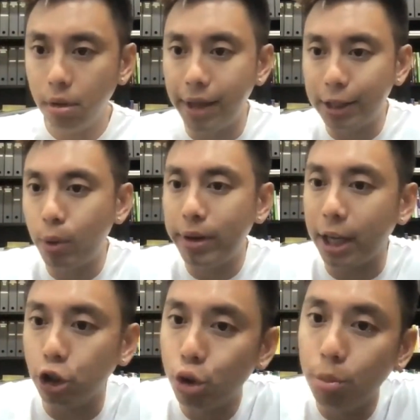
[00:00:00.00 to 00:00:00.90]
that's when they
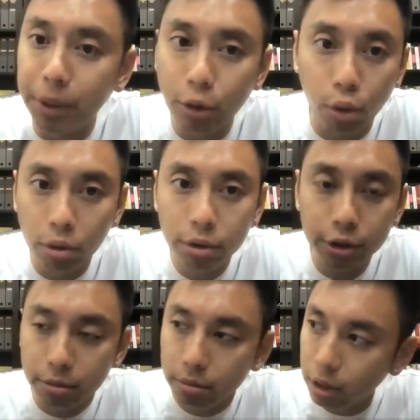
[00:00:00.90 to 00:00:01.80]
can show
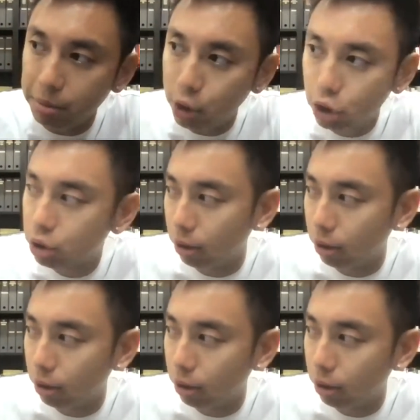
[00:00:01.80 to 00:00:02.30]
B-rolls, images